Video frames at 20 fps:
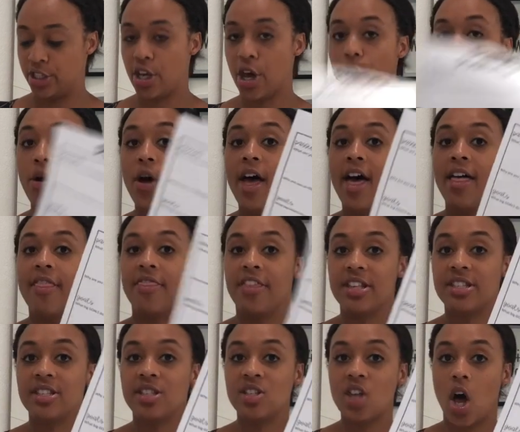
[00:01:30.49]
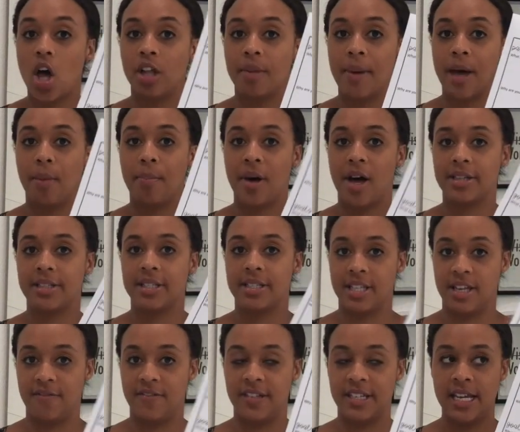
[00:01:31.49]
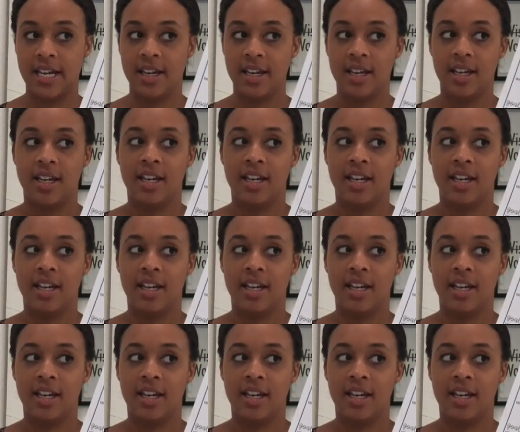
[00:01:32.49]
So this is all about positivity.